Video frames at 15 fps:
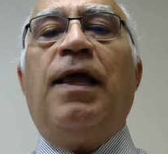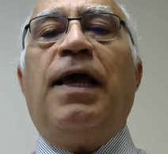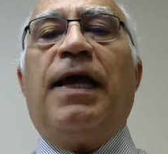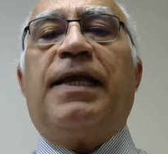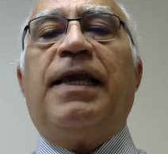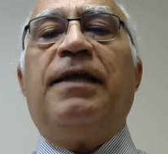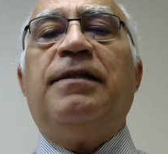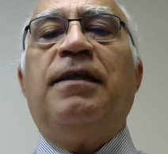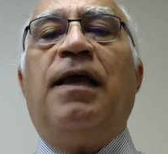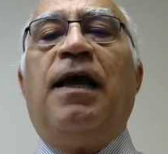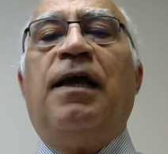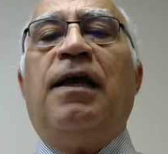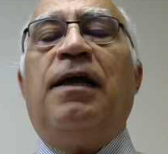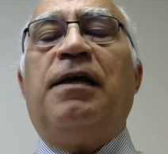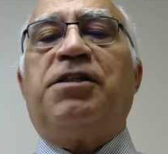Again,
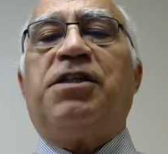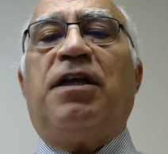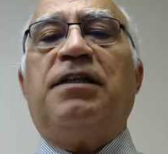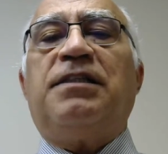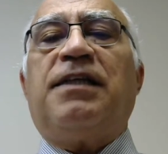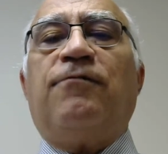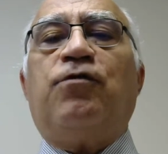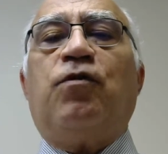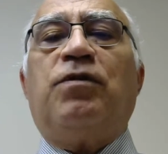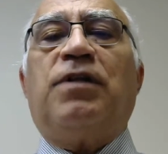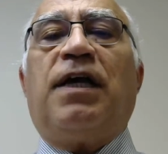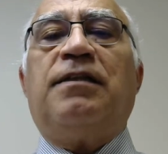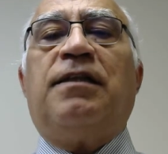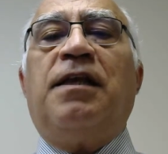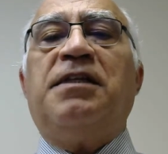studies have shown
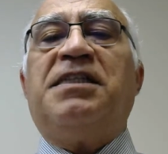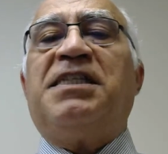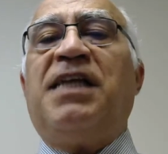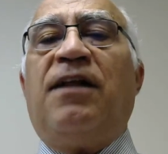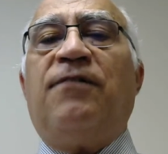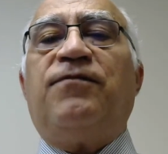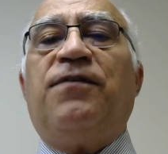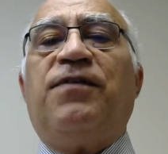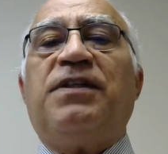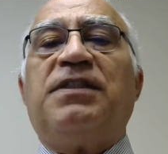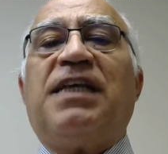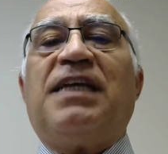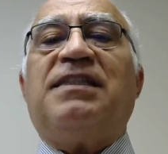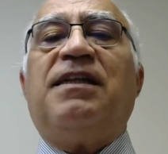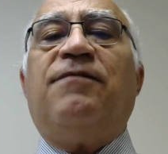that self-defense
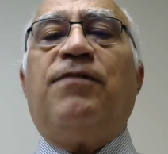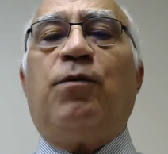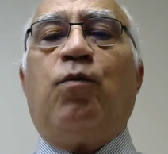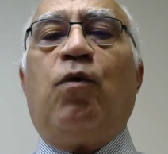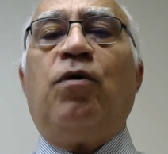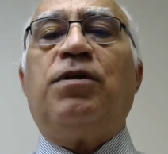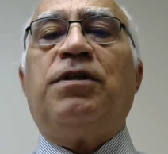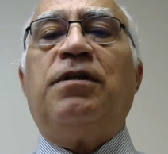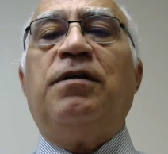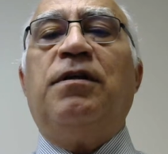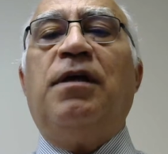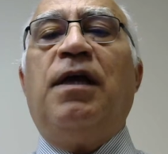has never worked,